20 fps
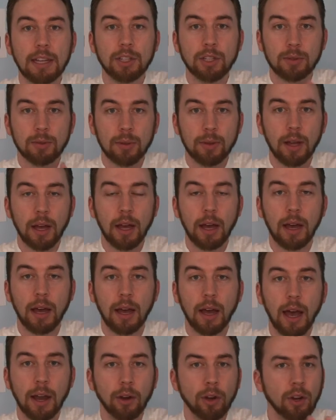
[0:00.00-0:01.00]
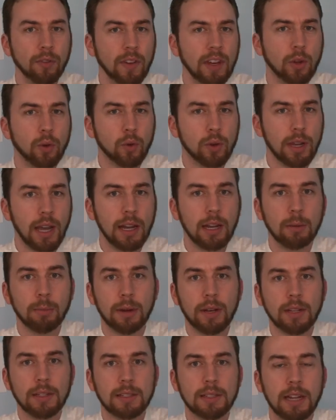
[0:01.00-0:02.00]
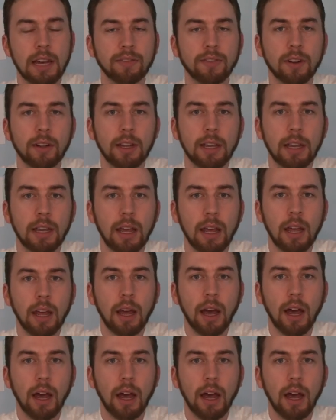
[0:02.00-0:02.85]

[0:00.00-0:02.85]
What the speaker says: he's, I don't know if he created, but he's definitely